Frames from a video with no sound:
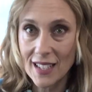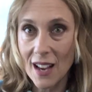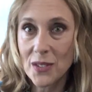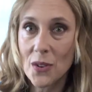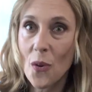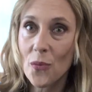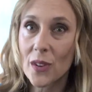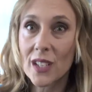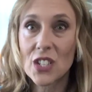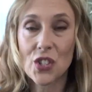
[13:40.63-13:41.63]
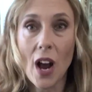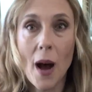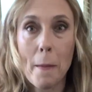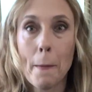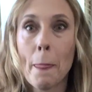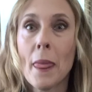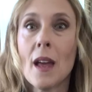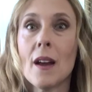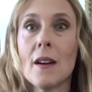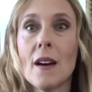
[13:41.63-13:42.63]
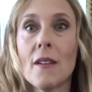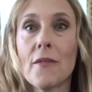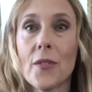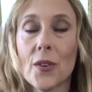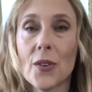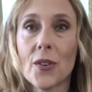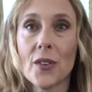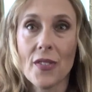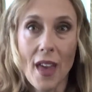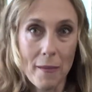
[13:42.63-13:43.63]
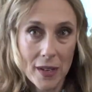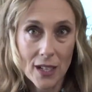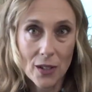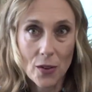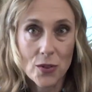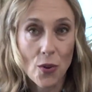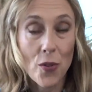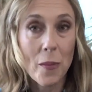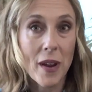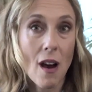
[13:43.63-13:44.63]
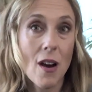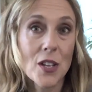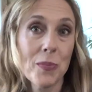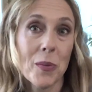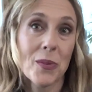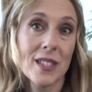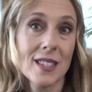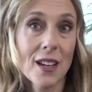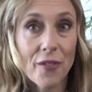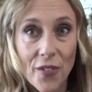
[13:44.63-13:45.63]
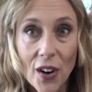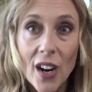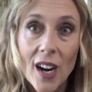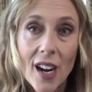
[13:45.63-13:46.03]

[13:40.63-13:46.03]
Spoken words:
I don't really shop for that many clothes, although my husband would differ.